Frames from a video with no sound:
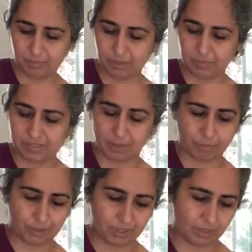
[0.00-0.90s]
them
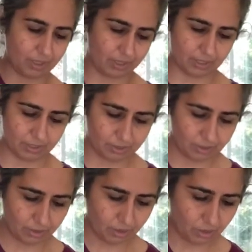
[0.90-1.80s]
separate. I
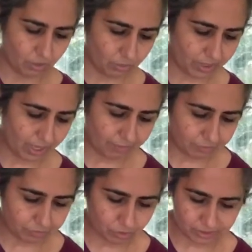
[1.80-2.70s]
wanna have a
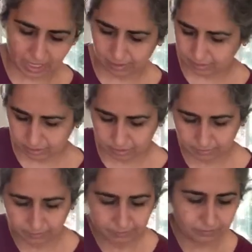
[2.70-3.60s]
full salad.
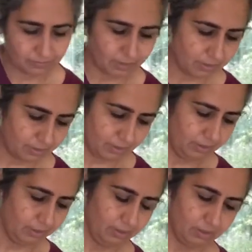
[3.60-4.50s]

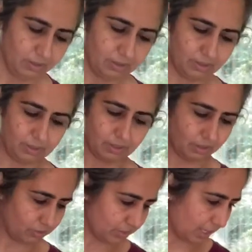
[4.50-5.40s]
I'm gonna
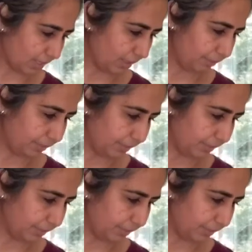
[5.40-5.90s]
close that up.